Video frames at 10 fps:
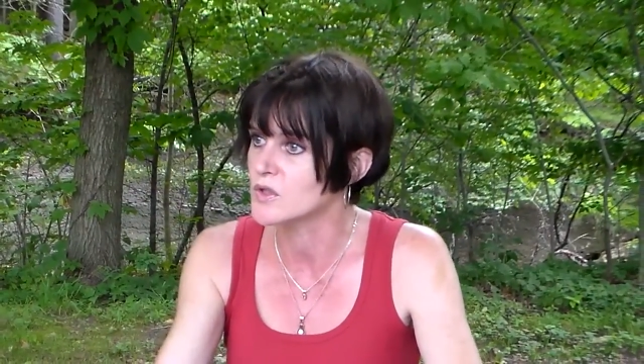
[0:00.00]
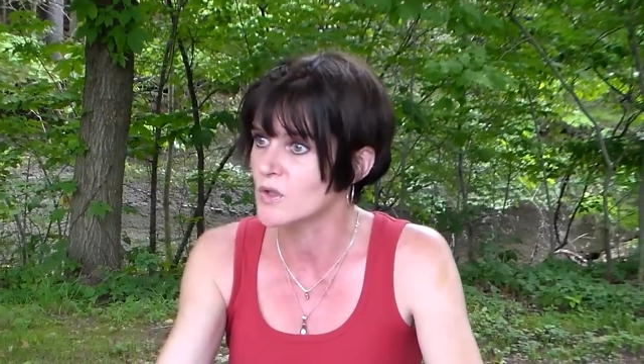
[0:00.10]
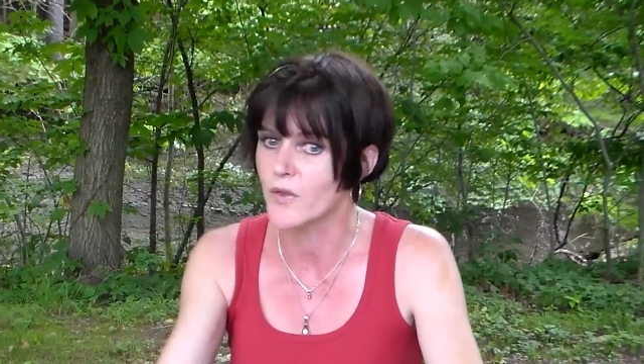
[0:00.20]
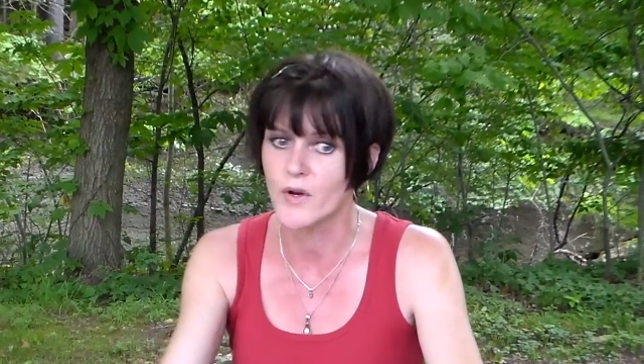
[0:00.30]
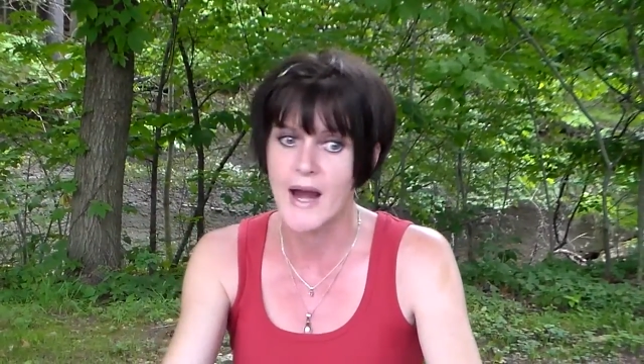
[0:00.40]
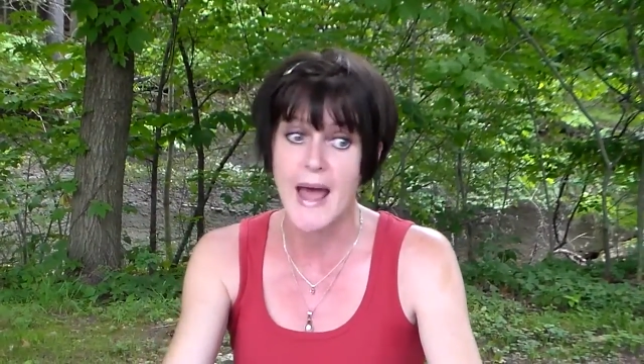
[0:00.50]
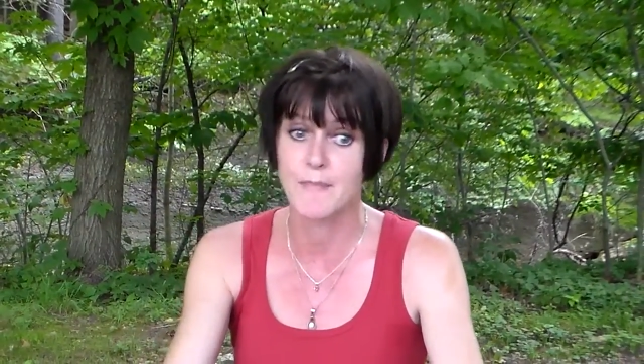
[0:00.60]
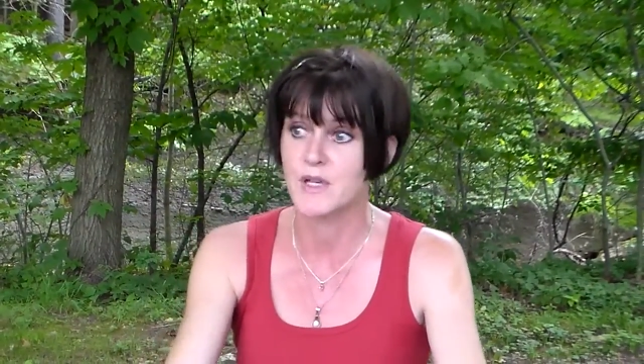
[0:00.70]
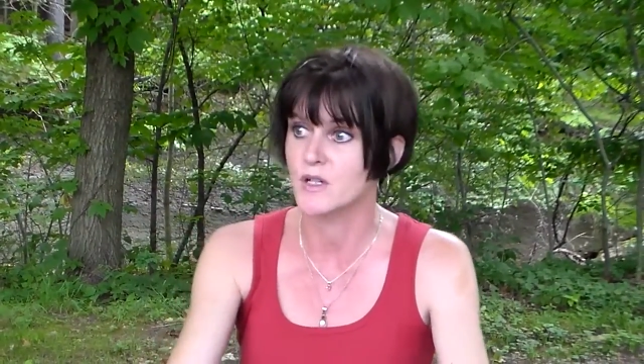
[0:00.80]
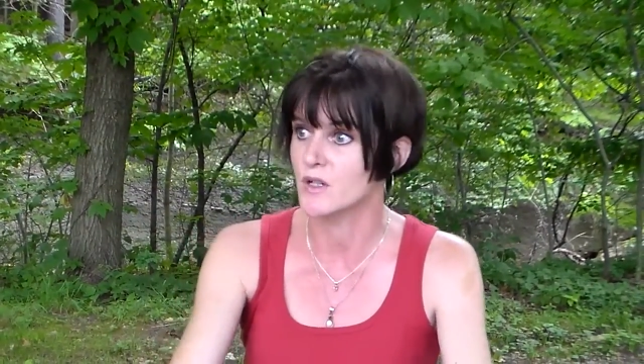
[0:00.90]
so they're
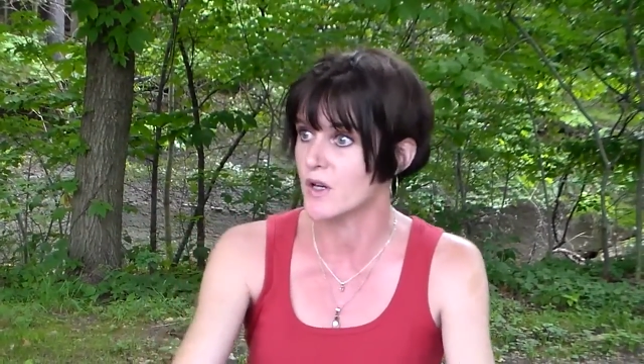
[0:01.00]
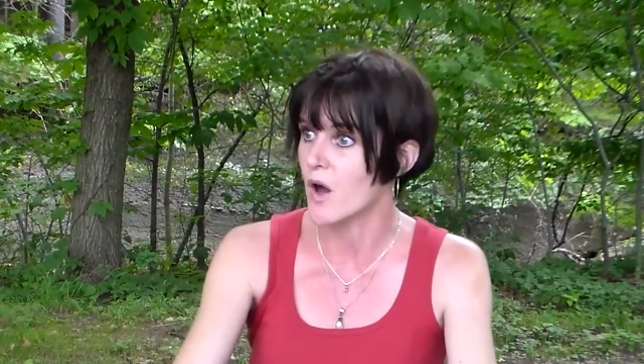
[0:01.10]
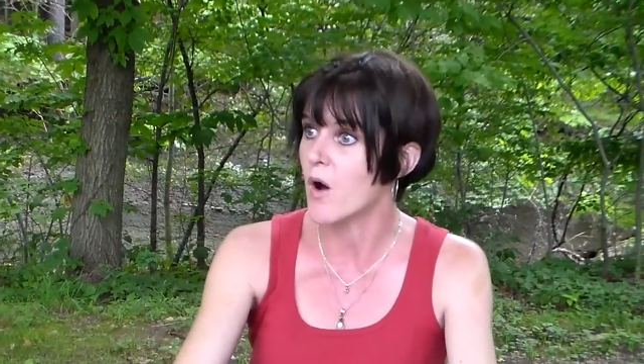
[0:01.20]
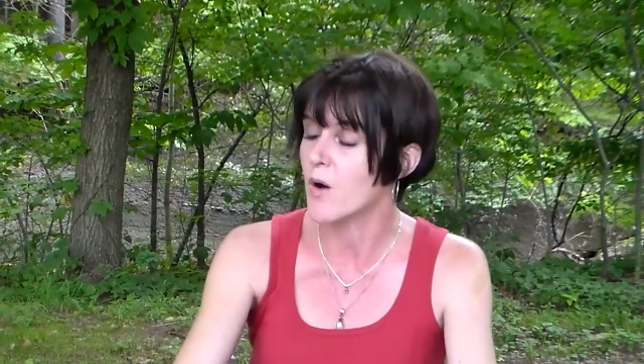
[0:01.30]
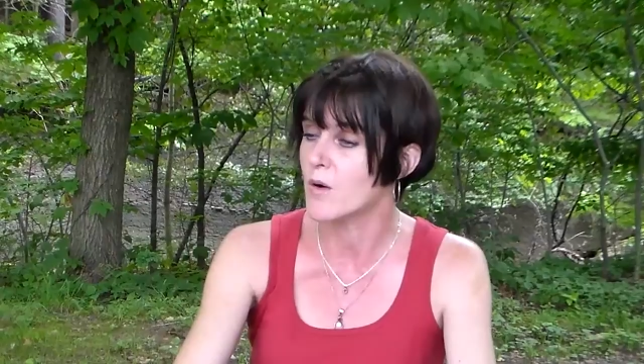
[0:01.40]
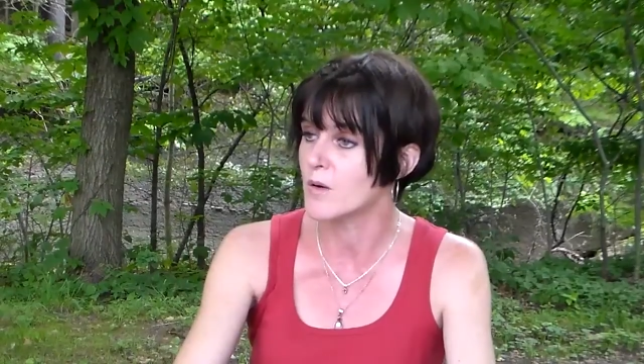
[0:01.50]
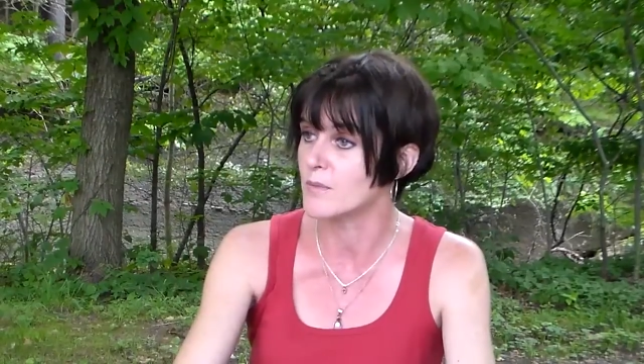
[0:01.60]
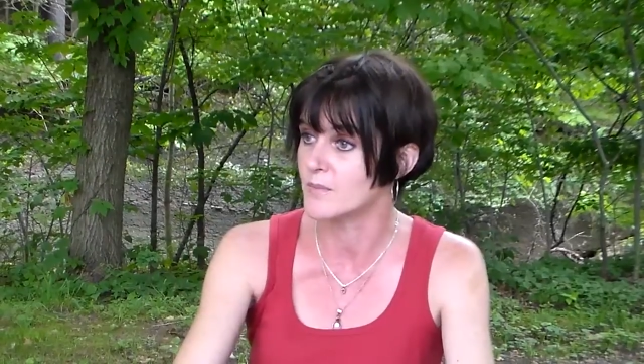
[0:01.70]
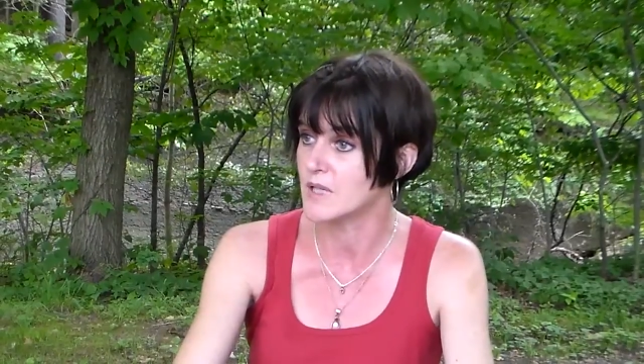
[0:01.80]
happier at home,